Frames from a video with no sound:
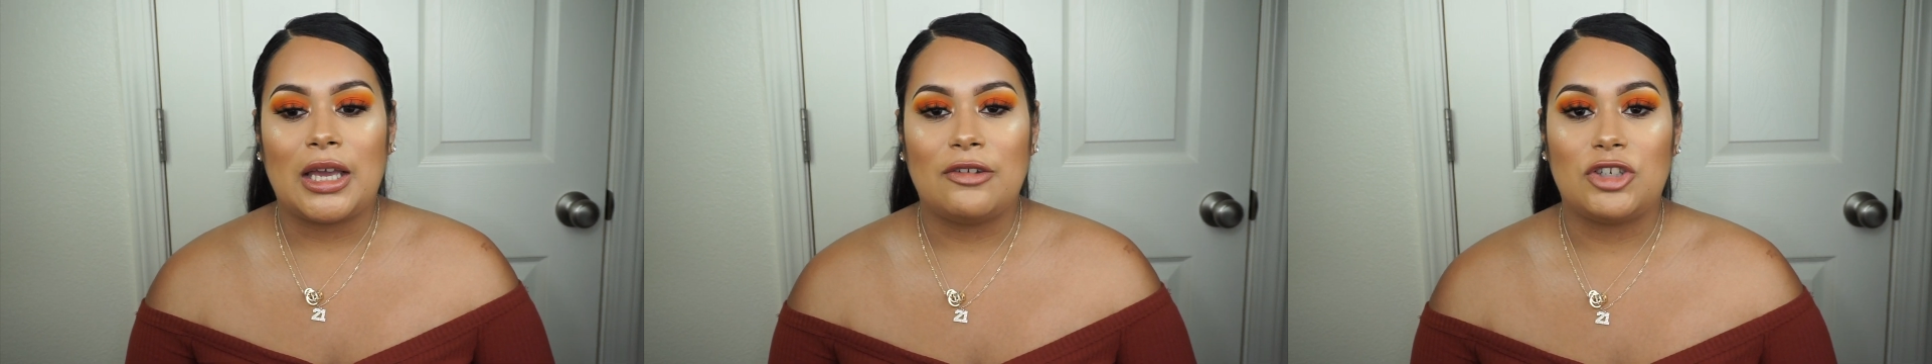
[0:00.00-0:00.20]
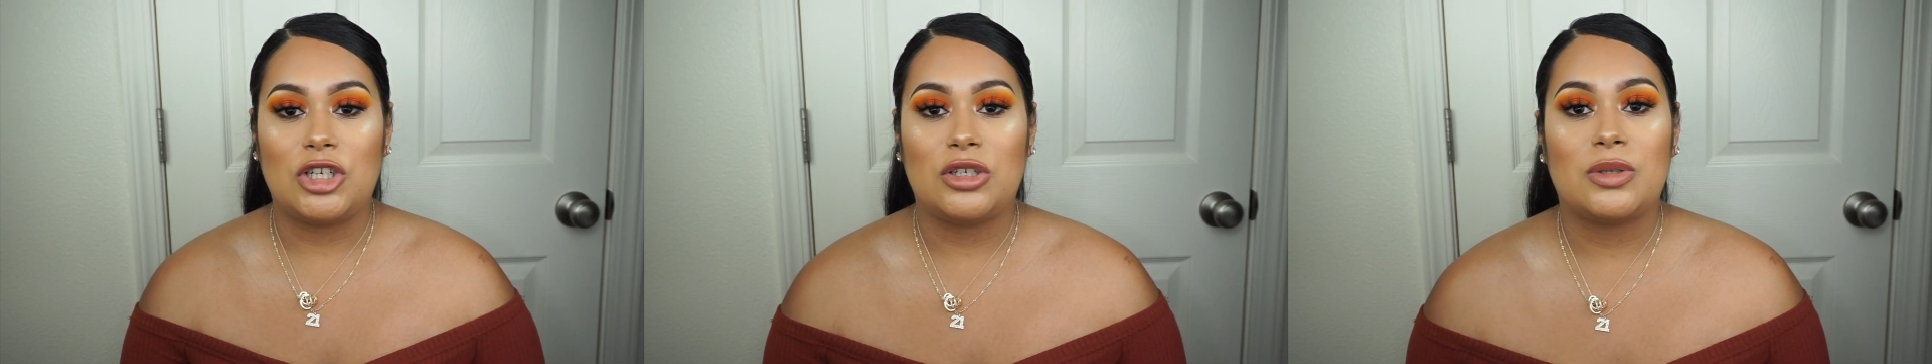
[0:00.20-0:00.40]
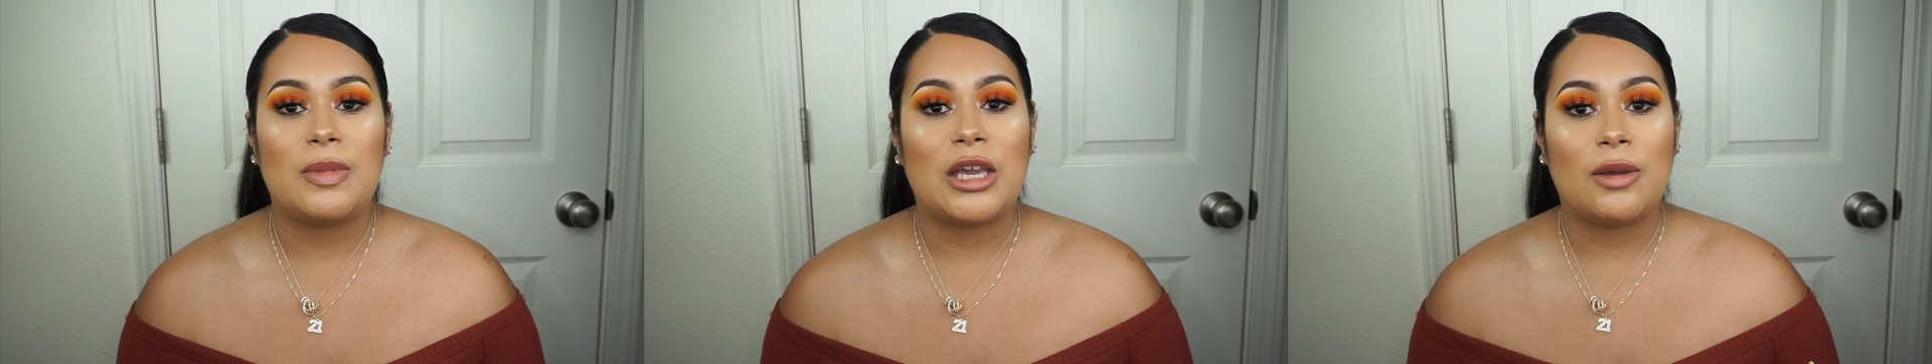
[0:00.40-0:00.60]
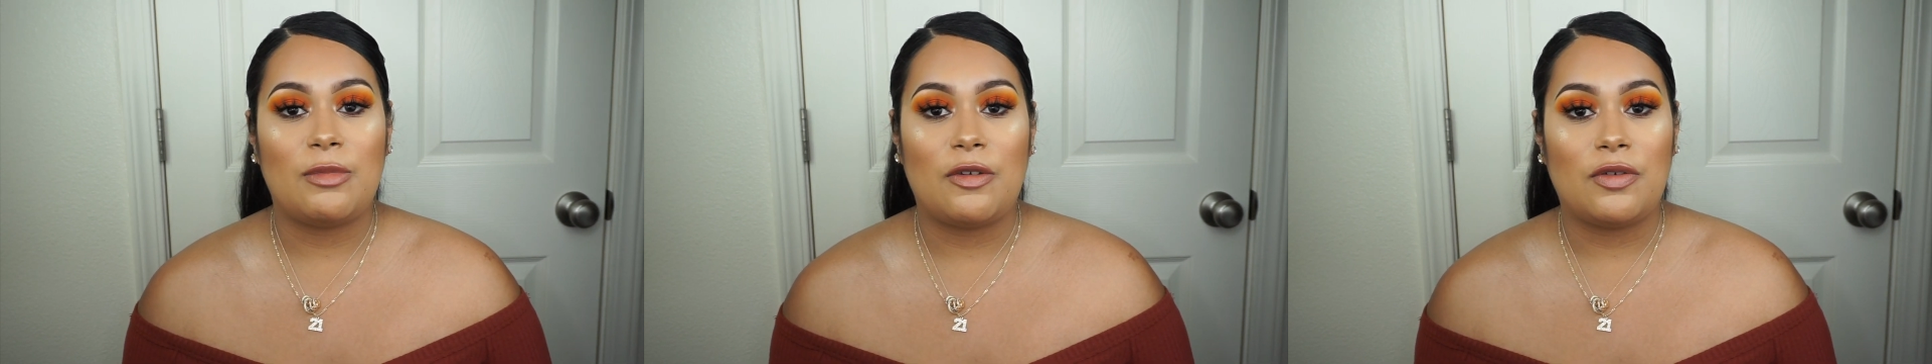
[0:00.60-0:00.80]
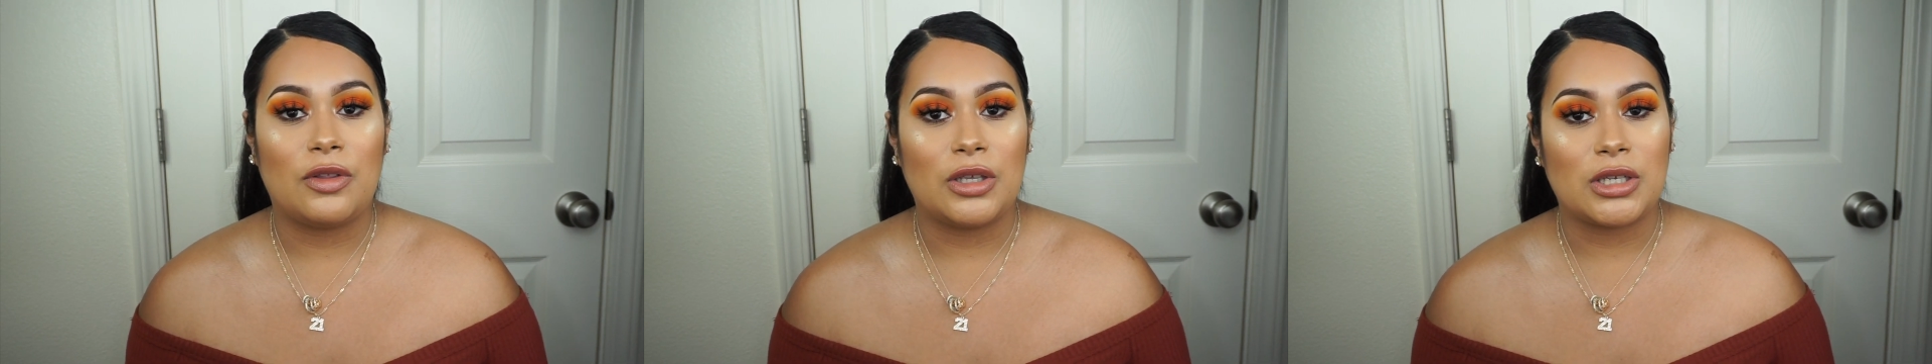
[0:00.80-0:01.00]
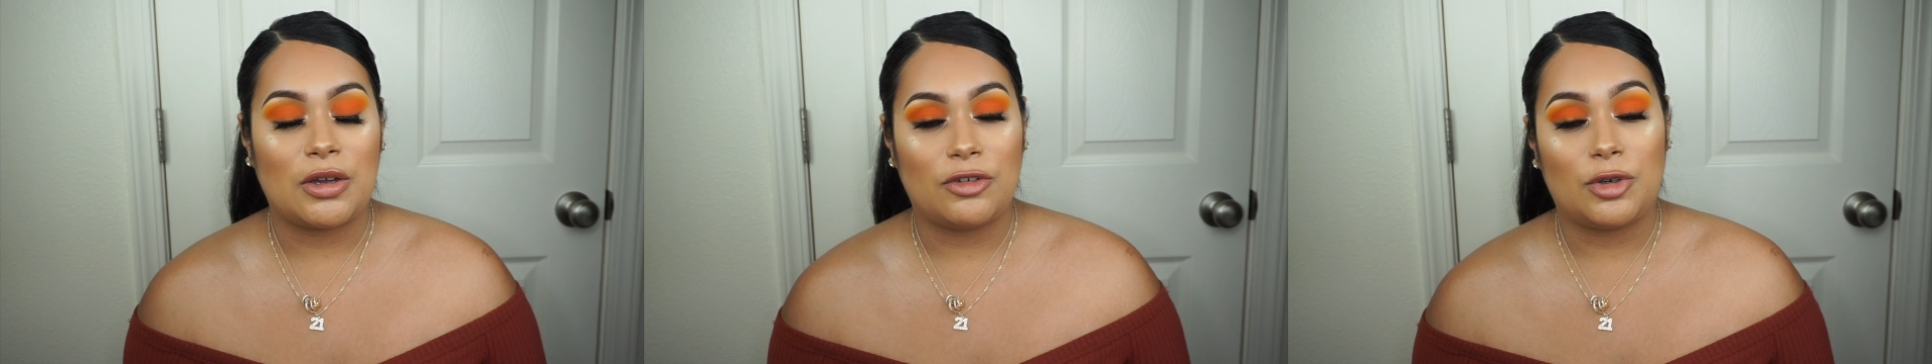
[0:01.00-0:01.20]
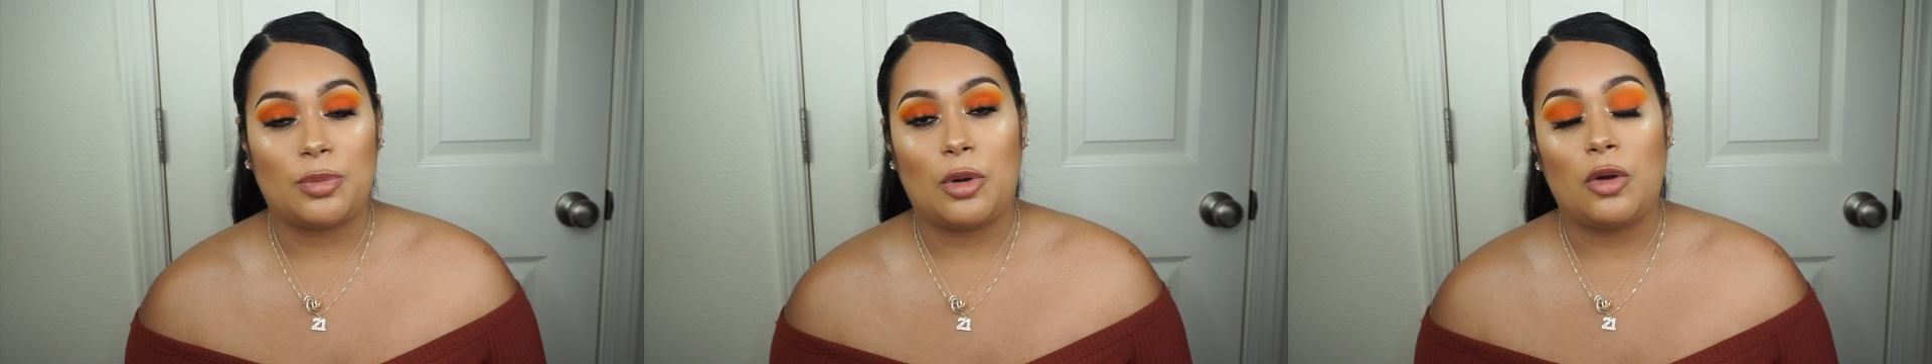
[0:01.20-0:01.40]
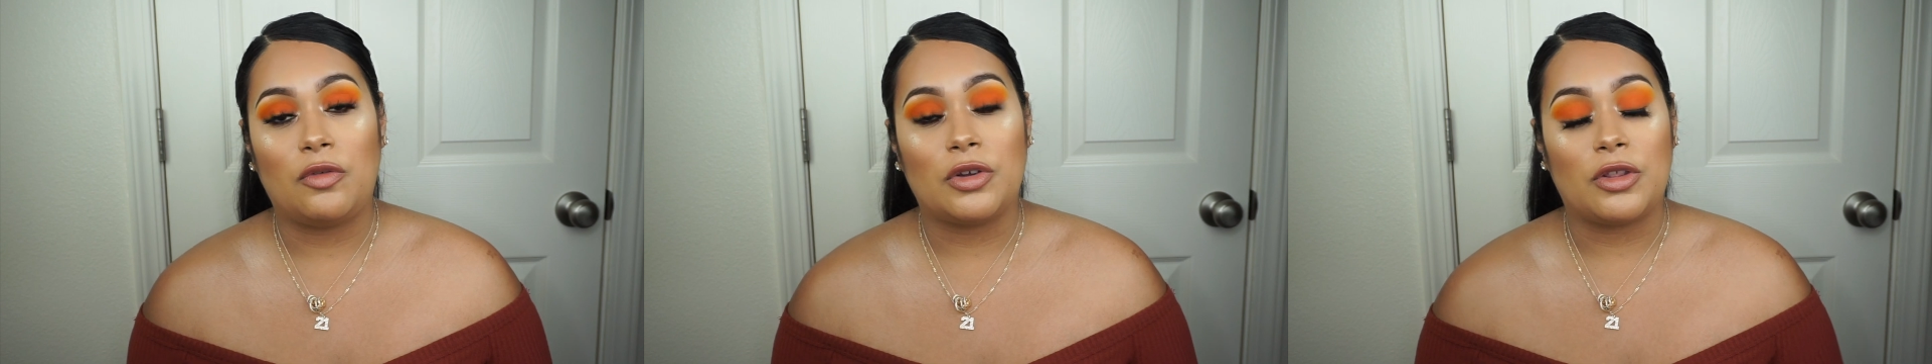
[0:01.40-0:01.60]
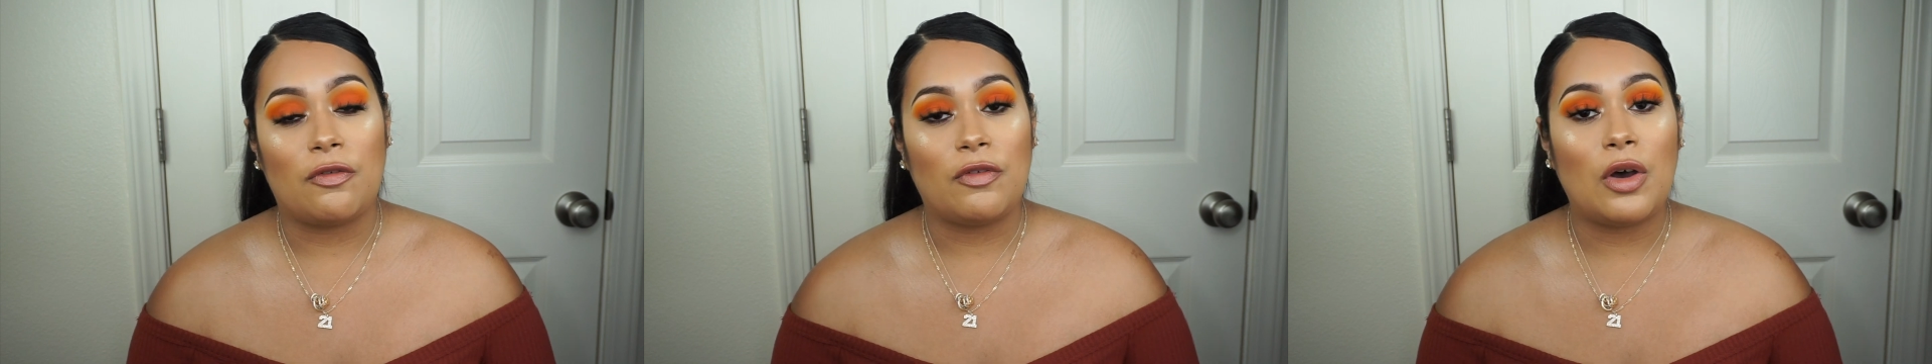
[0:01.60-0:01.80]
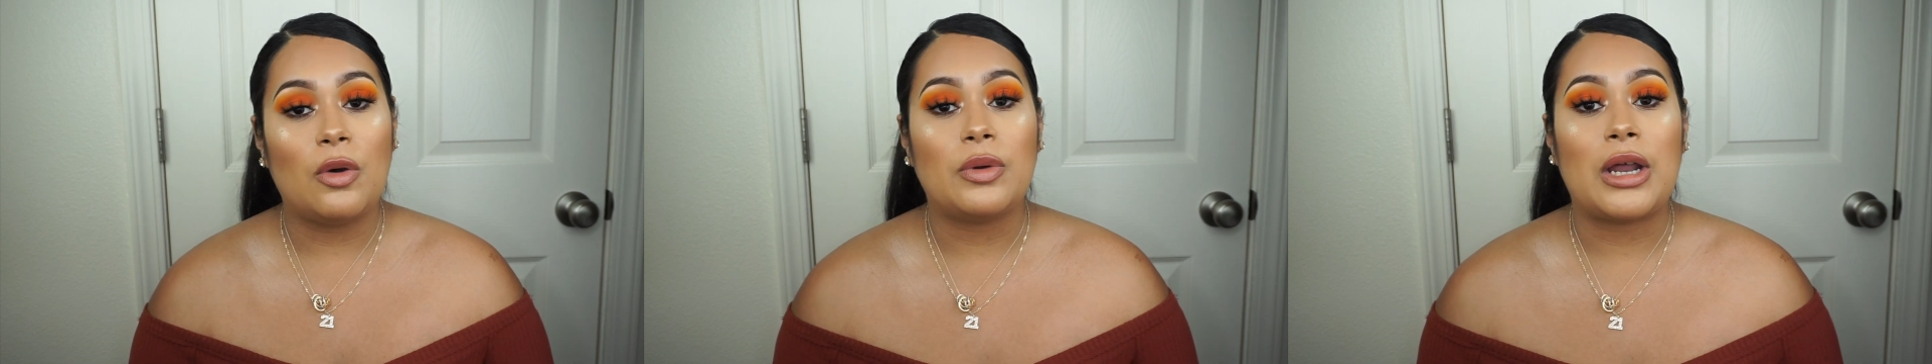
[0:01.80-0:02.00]
if she's making me feel this comfortable over the
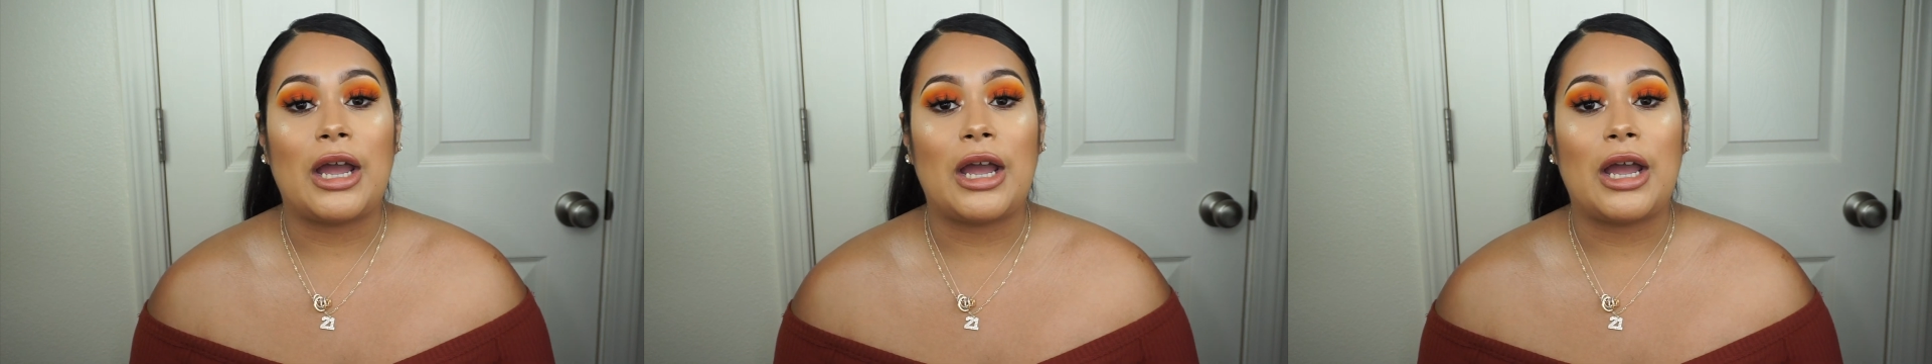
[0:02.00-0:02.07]
phone,